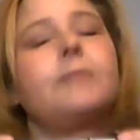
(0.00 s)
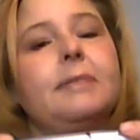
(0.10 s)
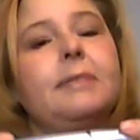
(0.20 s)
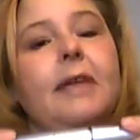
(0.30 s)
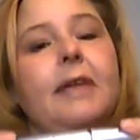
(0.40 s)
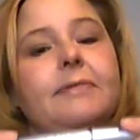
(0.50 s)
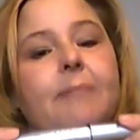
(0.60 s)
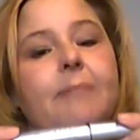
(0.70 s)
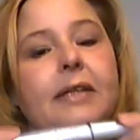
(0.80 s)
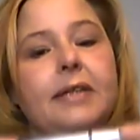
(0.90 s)
it's my
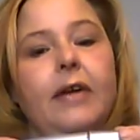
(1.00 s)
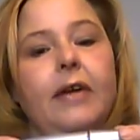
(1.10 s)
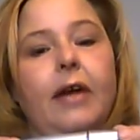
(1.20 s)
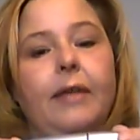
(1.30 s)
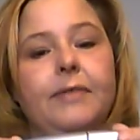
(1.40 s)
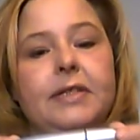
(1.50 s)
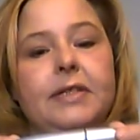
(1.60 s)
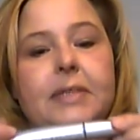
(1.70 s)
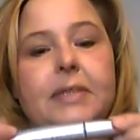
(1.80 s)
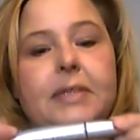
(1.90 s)
mascara. This
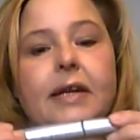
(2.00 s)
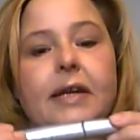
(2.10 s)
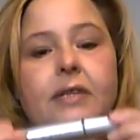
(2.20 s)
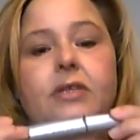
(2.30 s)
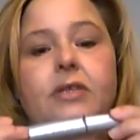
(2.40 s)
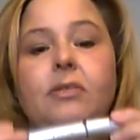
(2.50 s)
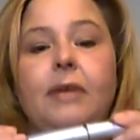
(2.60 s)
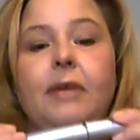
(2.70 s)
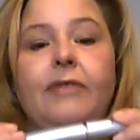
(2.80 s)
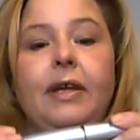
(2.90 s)
is my second tube
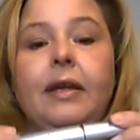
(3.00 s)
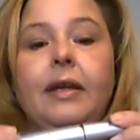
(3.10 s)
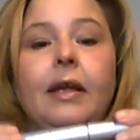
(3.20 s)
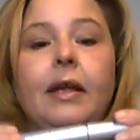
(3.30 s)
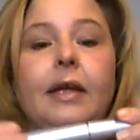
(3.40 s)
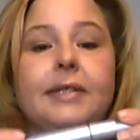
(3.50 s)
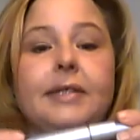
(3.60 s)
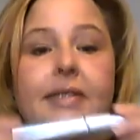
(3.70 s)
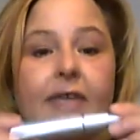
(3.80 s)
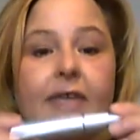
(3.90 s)
of it.
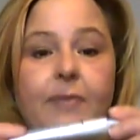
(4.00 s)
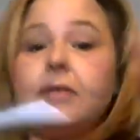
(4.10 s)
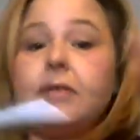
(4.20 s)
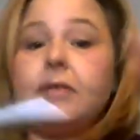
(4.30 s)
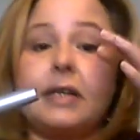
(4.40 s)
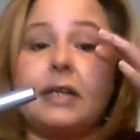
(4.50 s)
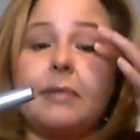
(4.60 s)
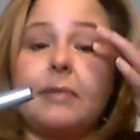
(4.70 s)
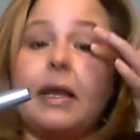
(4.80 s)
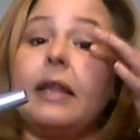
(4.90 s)
Since I've been using it,
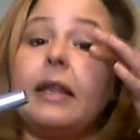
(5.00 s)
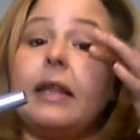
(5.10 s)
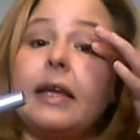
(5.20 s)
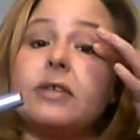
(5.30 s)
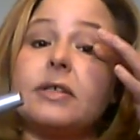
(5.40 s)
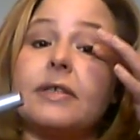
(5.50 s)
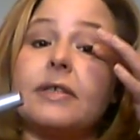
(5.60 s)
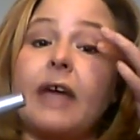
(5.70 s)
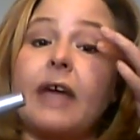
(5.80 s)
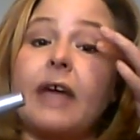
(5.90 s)
my eyelashes
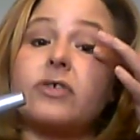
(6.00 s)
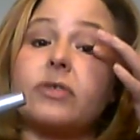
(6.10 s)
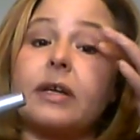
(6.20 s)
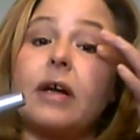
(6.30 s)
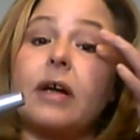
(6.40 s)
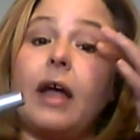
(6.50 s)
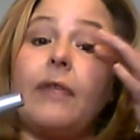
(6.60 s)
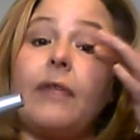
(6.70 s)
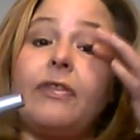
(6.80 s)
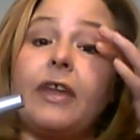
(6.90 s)
have actually
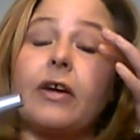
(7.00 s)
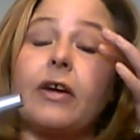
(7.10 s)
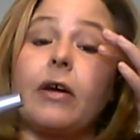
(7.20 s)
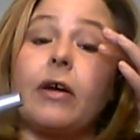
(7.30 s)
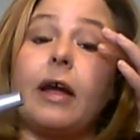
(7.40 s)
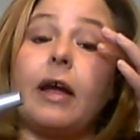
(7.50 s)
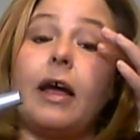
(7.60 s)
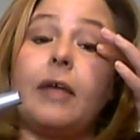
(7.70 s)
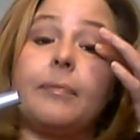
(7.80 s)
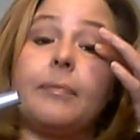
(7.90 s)
gotten thicker.
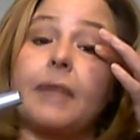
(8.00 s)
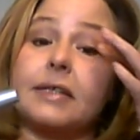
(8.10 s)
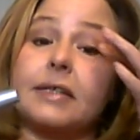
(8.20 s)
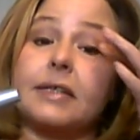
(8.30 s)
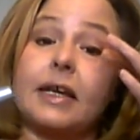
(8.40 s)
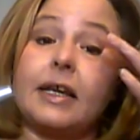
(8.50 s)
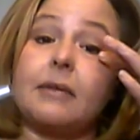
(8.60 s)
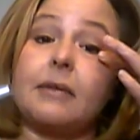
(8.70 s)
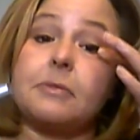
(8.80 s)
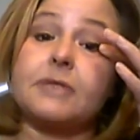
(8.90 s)
Um, as I said,
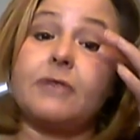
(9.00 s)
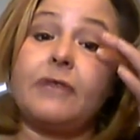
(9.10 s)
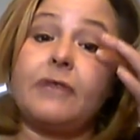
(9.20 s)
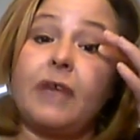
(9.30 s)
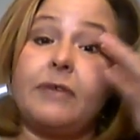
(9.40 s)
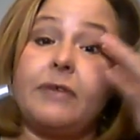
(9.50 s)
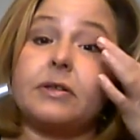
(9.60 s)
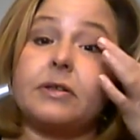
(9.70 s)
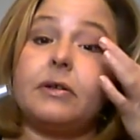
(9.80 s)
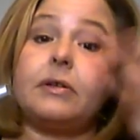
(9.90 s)
I'm almost 45
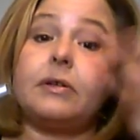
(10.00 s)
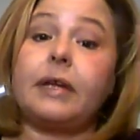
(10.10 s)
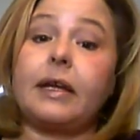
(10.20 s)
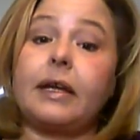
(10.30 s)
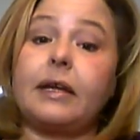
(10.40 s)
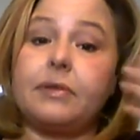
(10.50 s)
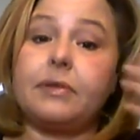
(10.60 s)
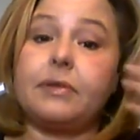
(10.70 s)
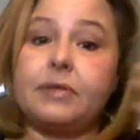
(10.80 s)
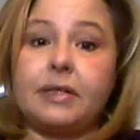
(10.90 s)
years old, and I'm
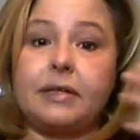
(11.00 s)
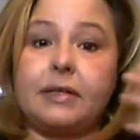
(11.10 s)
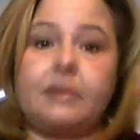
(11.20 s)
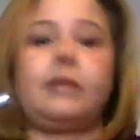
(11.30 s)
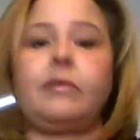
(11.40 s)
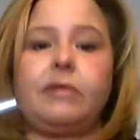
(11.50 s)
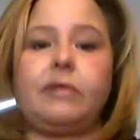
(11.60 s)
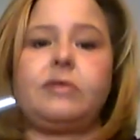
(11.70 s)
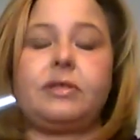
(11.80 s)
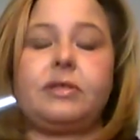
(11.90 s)
losing, you know,
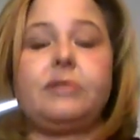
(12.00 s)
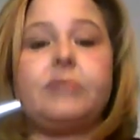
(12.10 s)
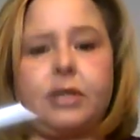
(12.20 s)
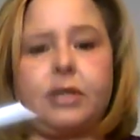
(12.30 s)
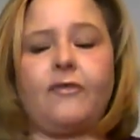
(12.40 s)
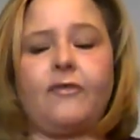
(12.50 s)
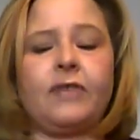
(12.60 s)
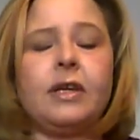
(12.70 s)
you just lose stuff.